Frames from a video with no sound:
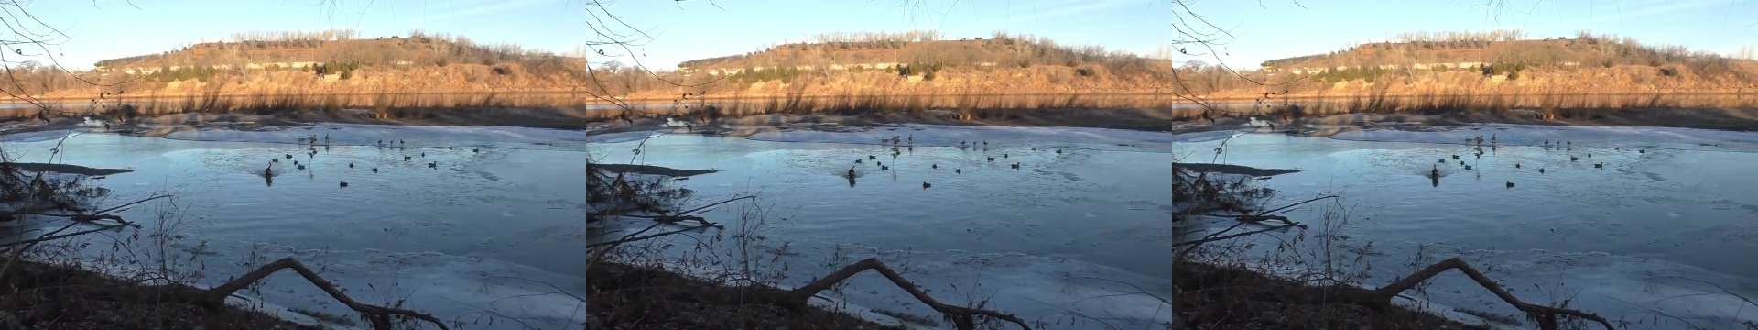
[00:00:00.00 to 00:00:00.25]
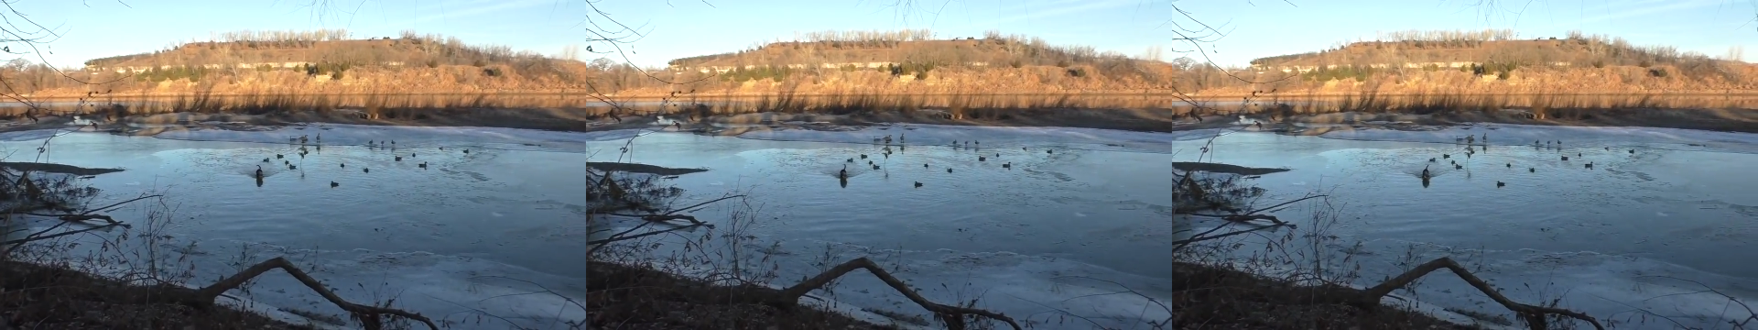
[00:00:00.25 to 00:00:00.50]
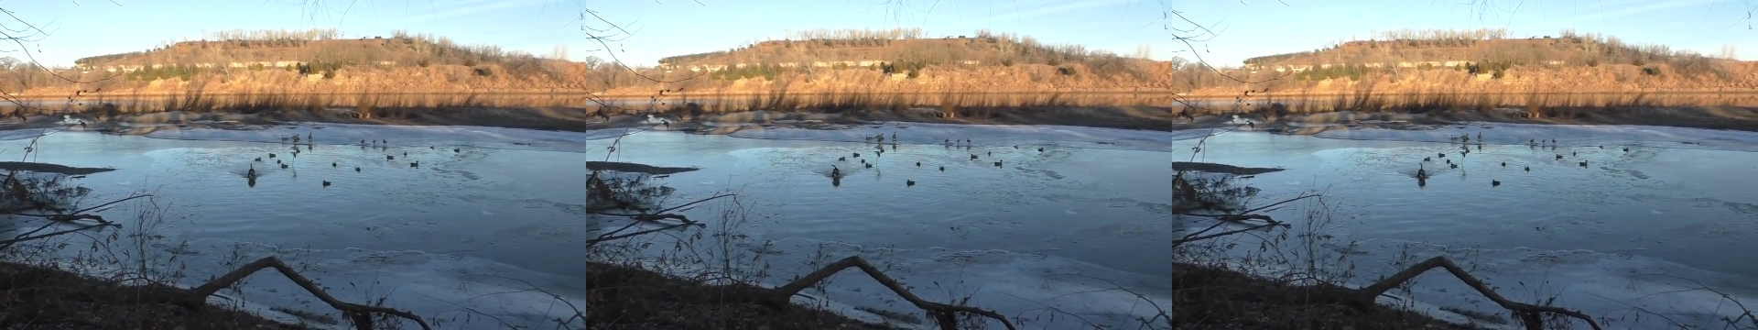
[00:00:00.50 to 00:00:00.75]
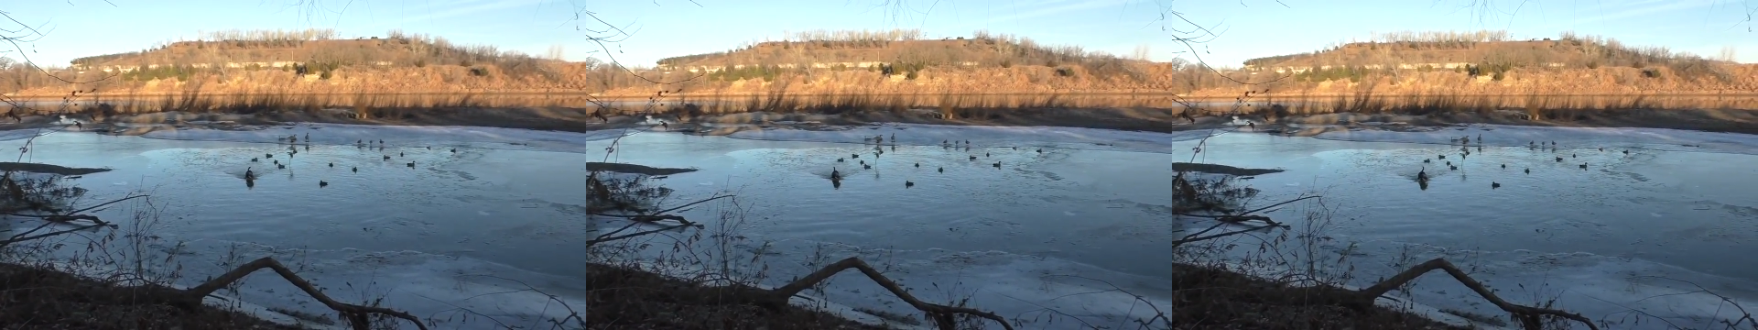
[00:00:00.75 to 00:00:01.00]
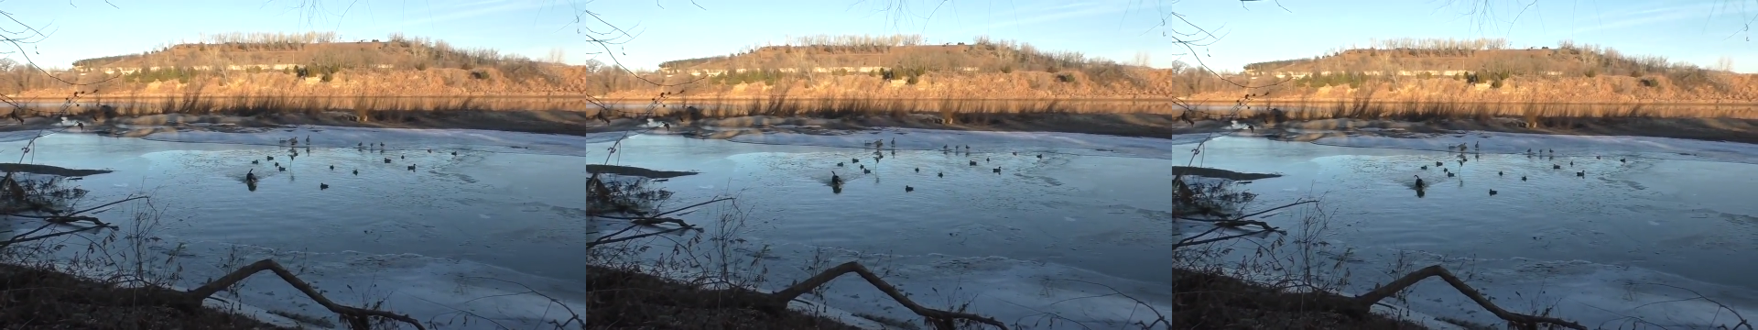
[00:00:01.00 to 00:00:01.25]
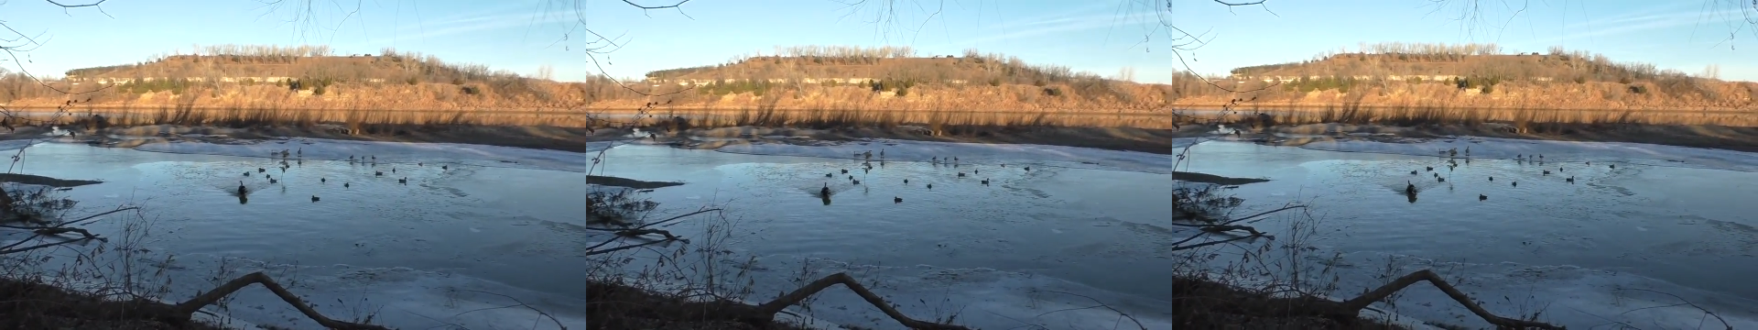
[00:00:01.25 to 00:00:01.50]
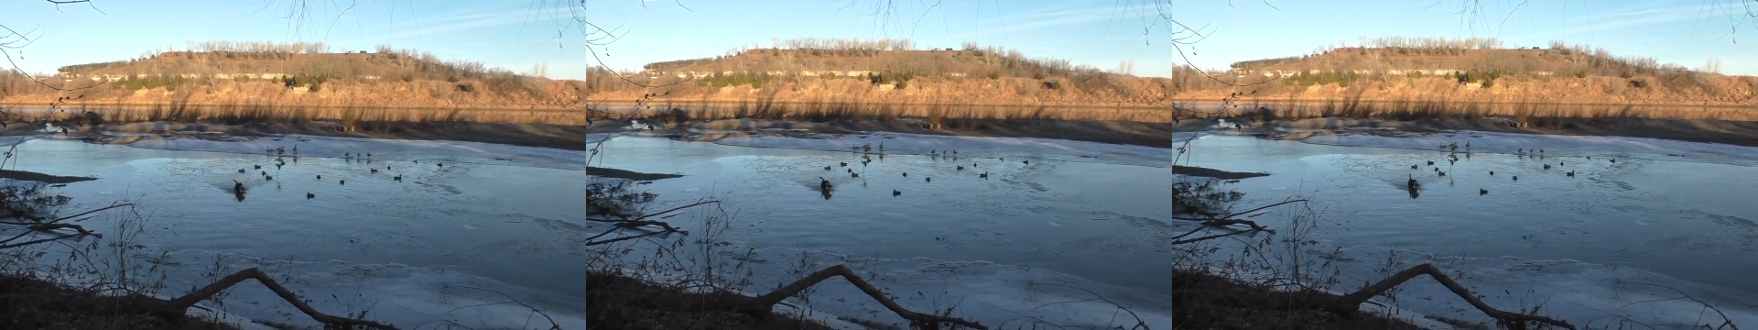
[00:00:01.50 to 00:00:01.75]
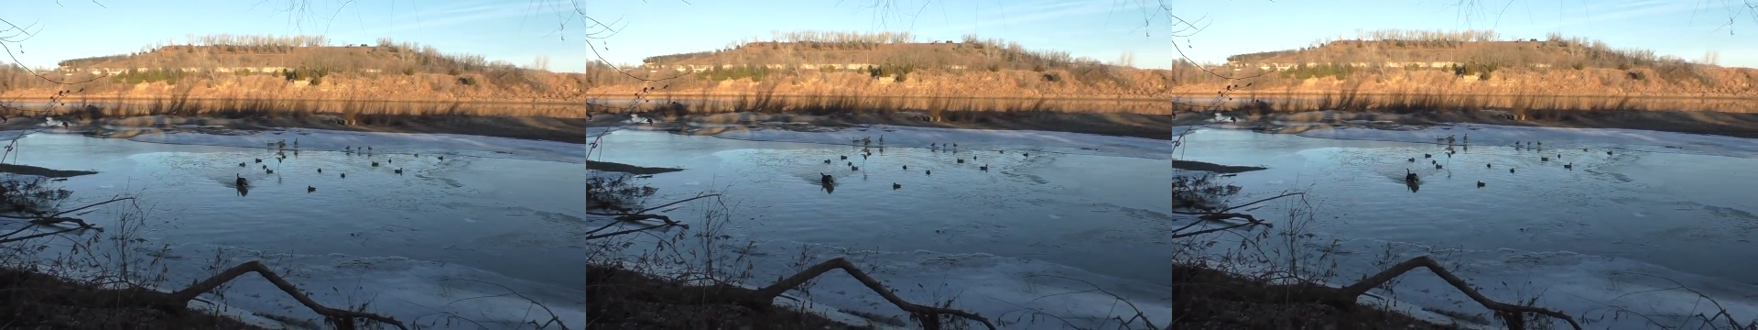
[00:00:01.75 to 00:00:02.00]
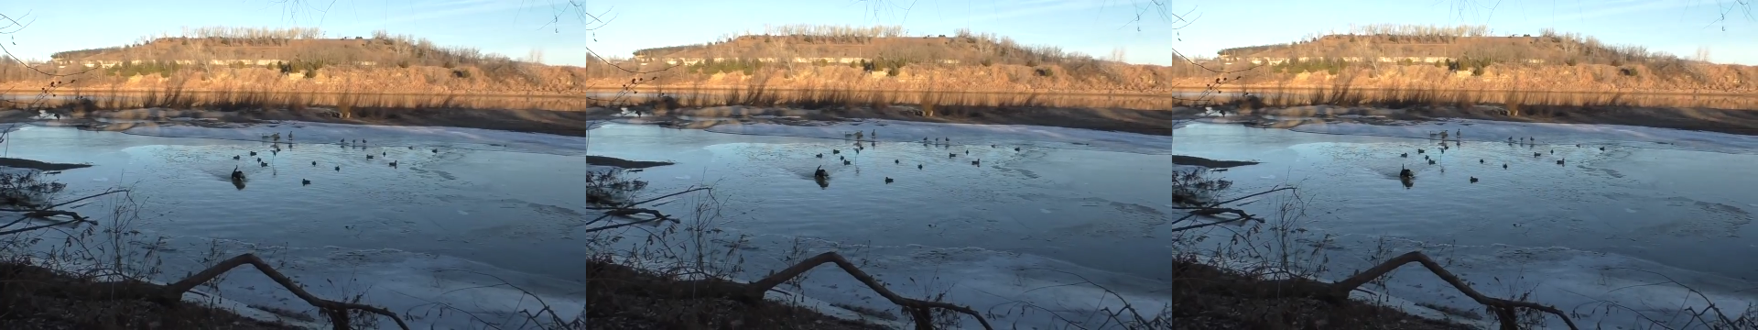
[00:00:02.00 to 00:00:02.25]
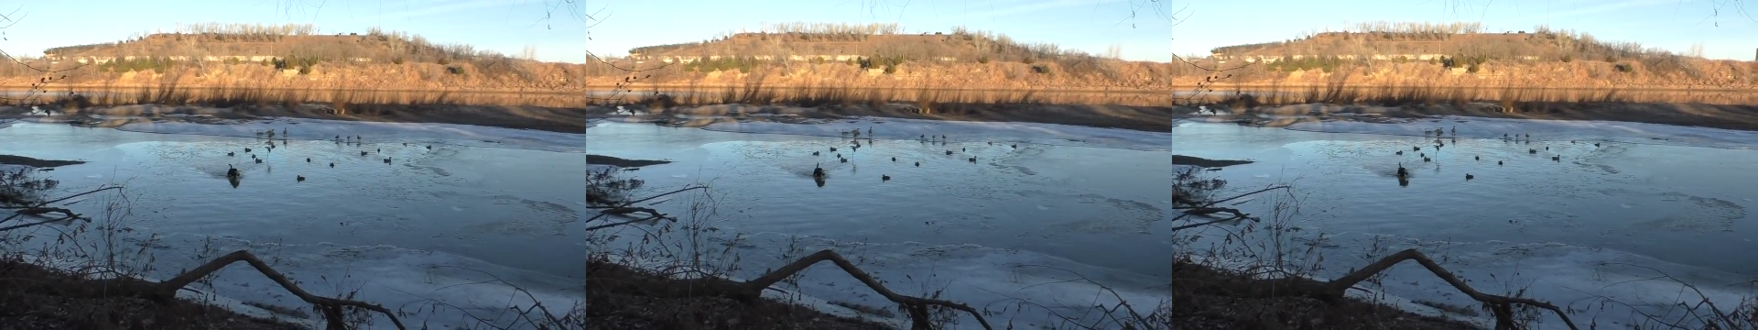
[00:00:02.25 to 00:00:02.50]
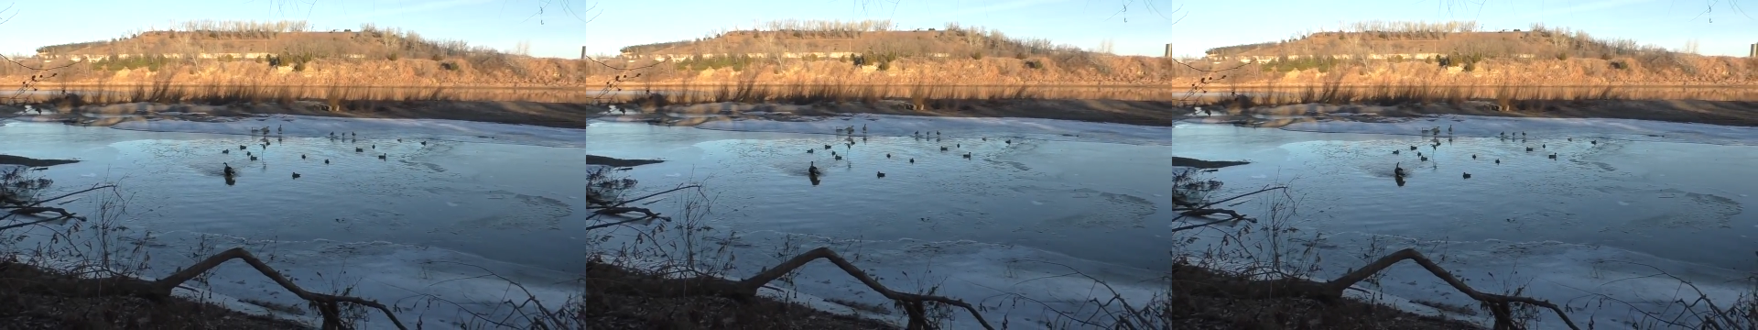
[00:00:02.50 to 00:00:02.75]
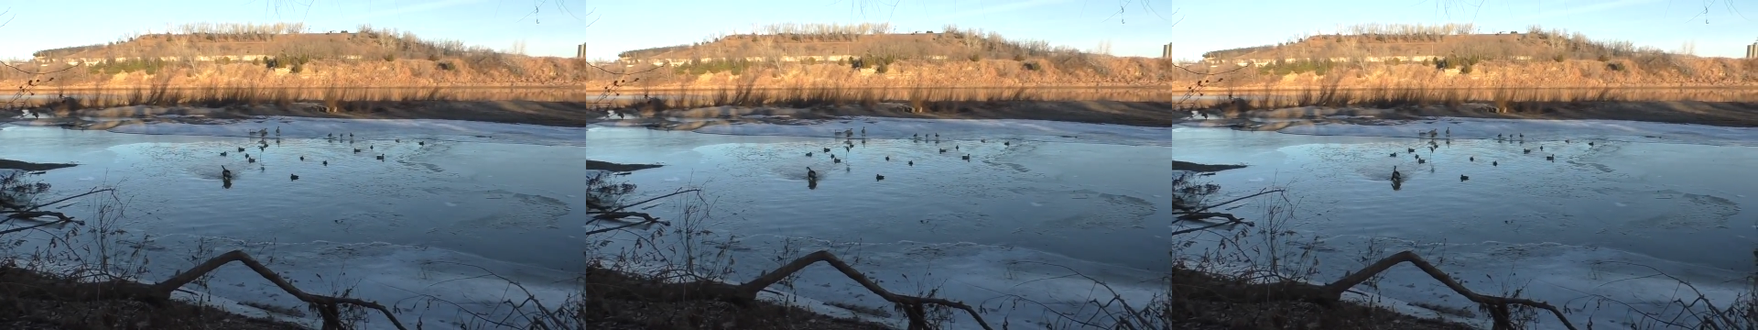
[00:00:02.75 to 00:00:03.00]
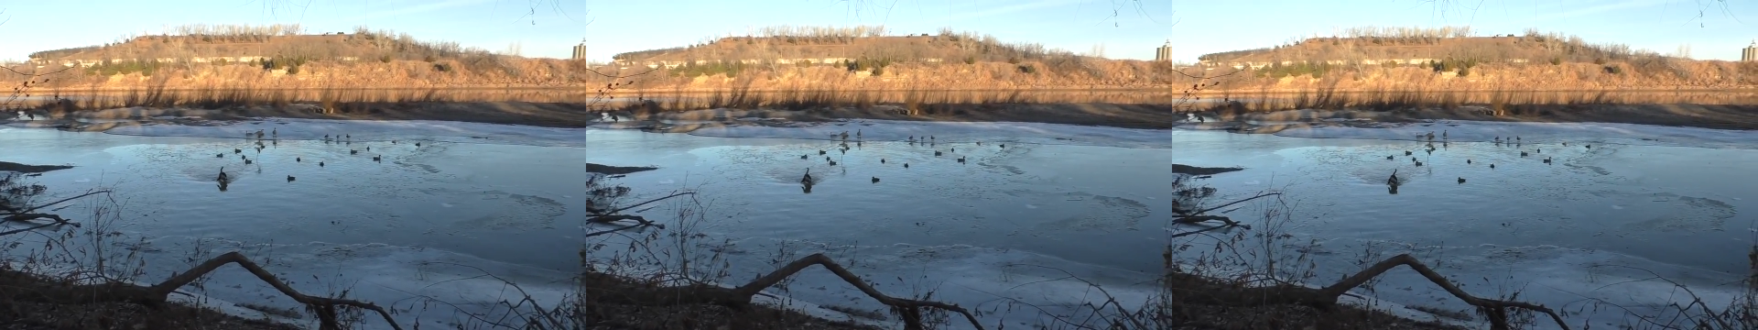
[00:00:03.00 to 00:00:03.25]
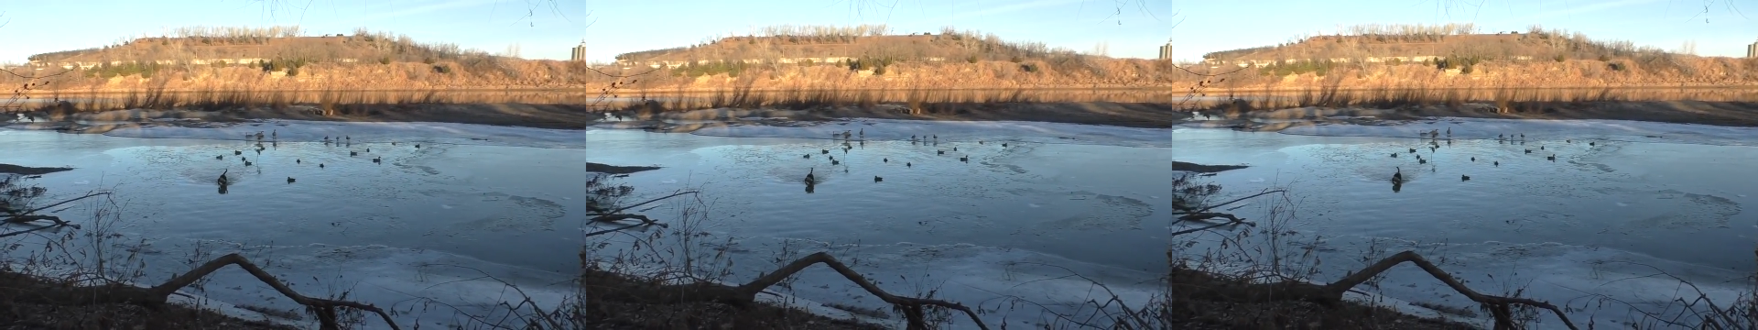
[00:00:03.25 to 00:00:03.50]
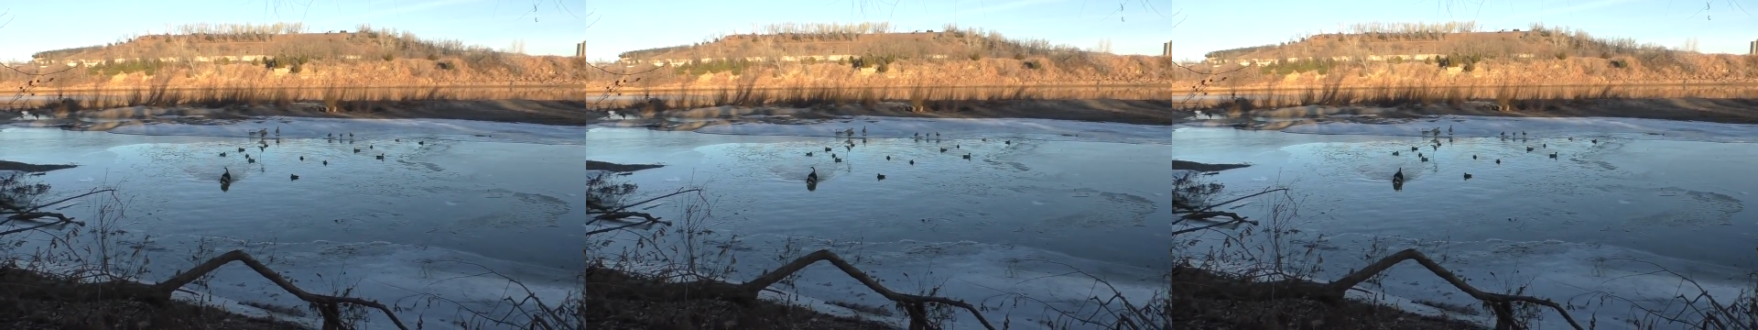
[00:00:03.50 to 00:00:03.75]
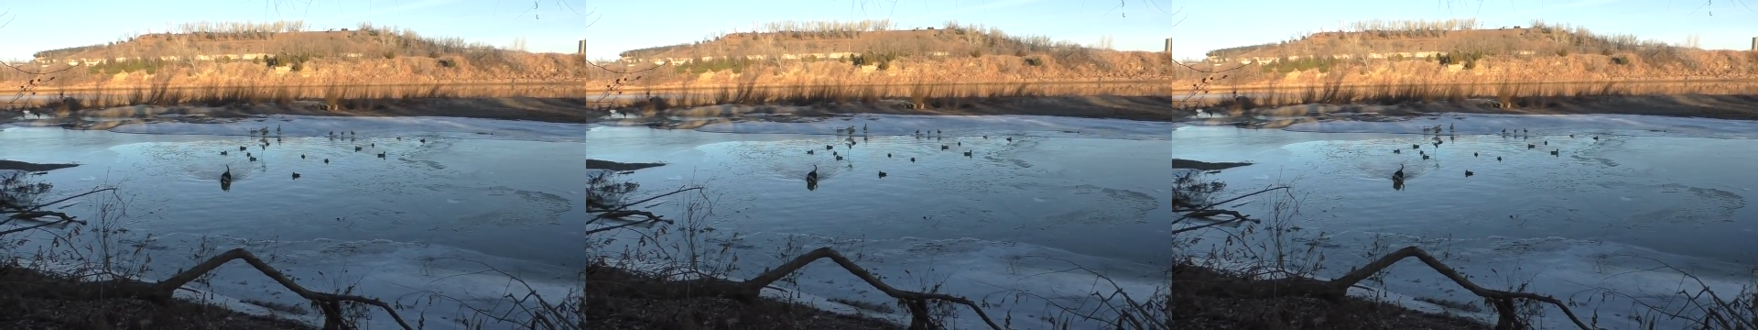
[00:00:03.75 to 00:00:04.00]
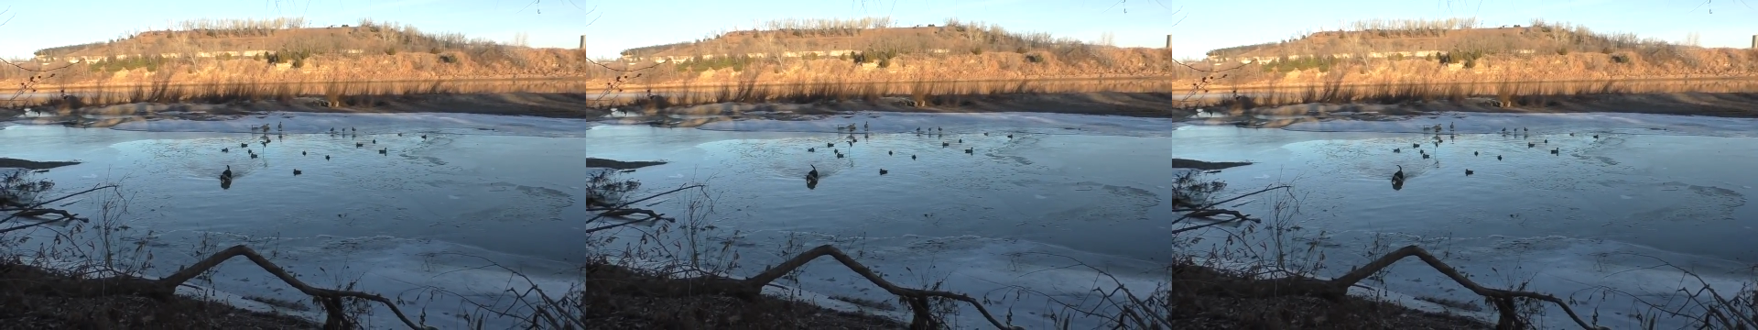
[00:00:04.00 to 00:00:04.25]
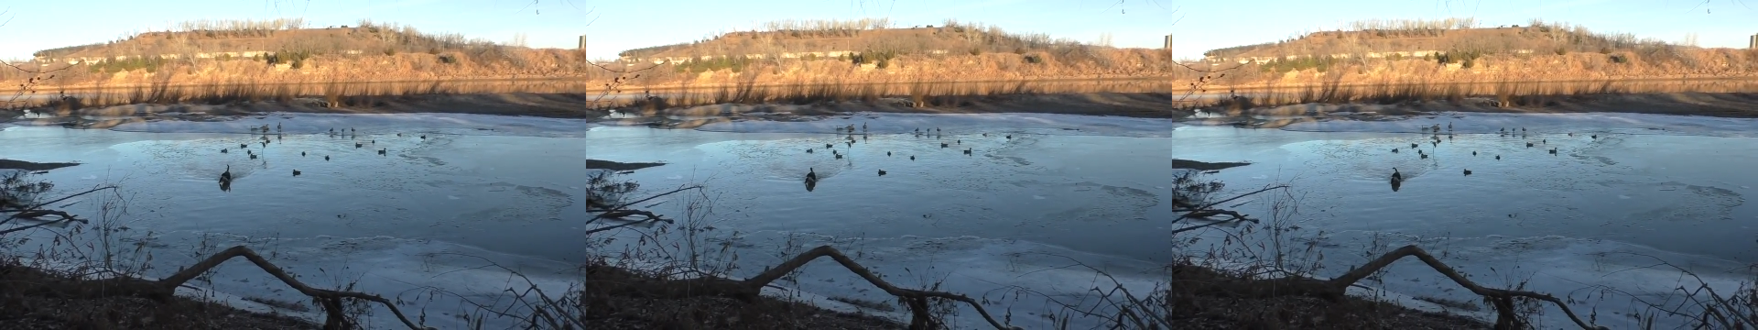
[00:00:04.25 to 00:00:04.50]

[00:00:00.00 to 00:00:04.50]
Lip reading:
(no speaker visible)